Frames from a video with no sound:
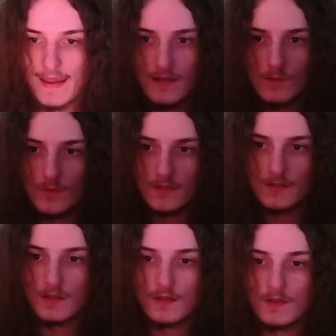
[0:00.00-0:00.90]

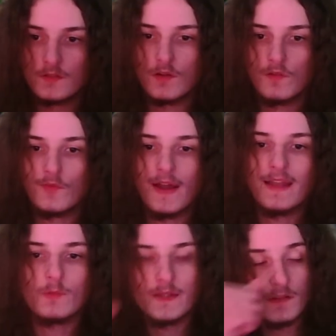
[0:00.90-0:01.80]
Elowen. So for
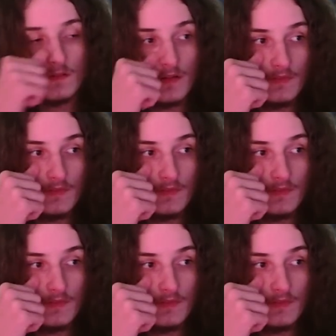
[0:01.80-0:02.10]
Elowen,